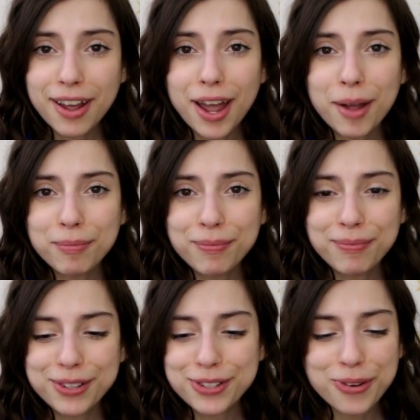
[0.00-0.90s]

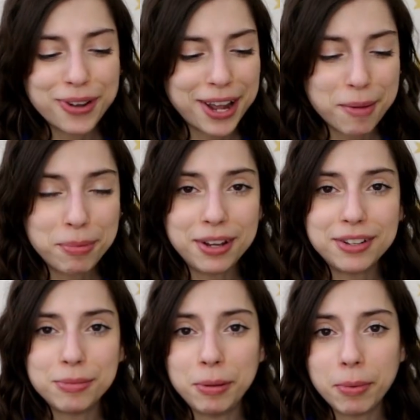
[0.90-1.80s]
I'm so happy
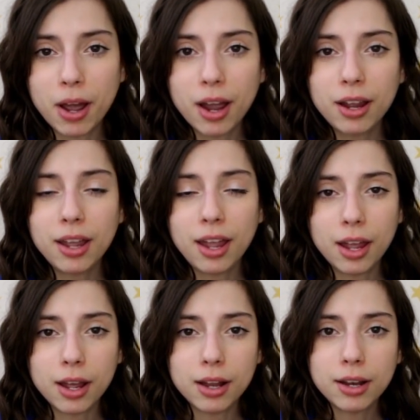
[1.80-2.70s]
to be back,
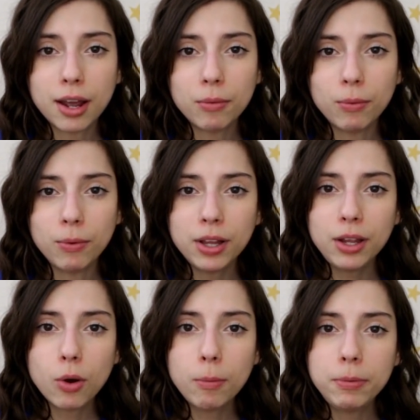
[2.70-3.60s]
and I
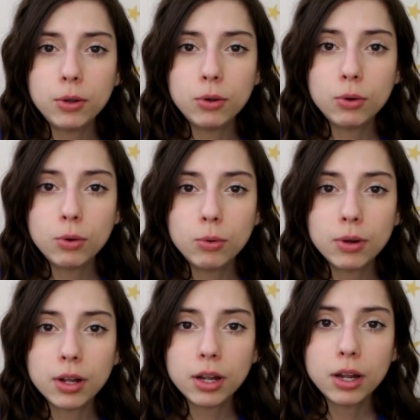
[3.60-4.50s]
really hope you